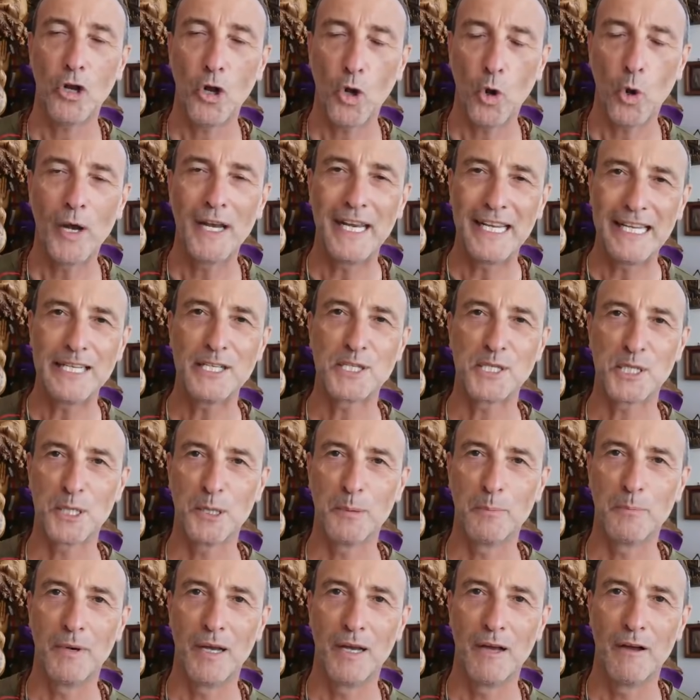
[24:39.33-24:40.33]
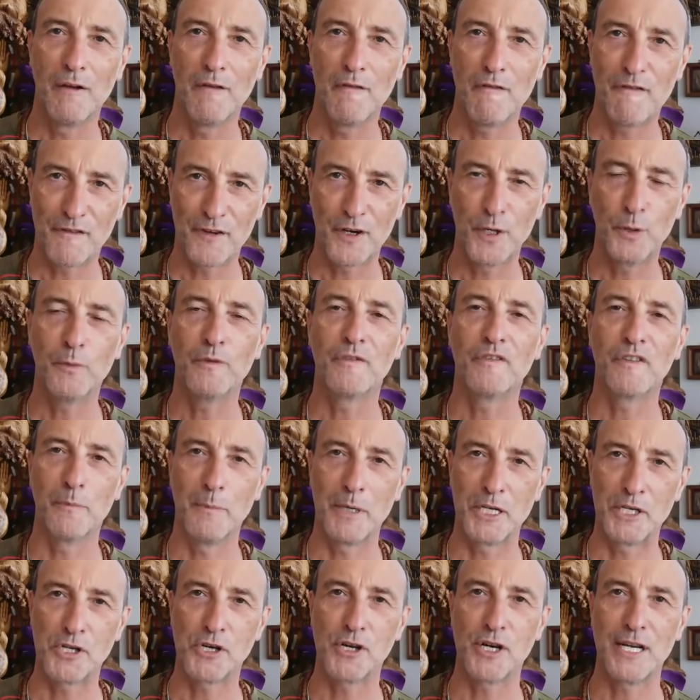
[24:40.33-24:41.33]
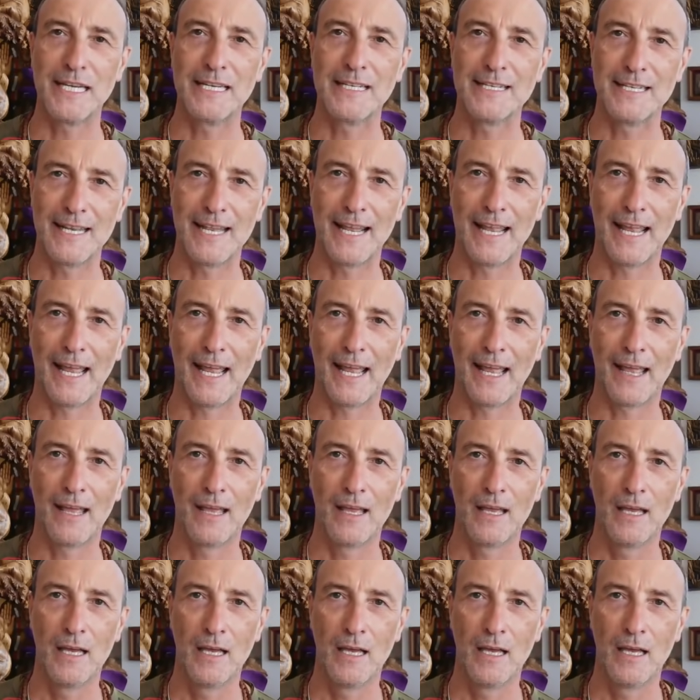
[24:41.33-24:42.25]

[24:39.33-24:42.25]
go and eat some fruit from a tree today.